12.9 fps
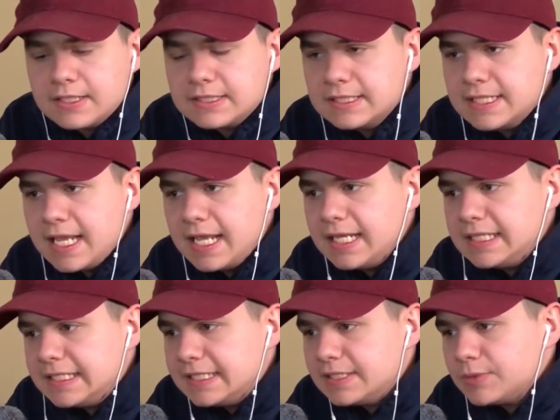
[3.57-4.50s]
Today
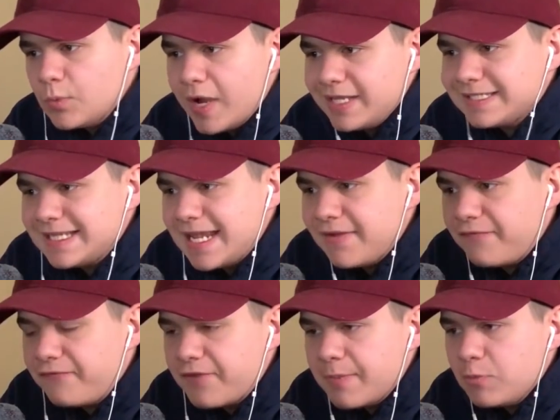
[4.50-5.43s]
is Wednesday,
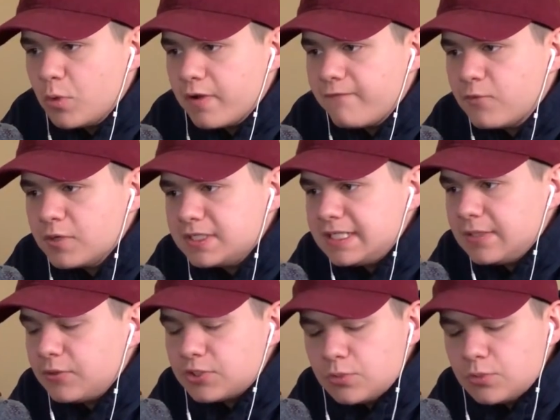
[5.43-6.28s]
February 14th,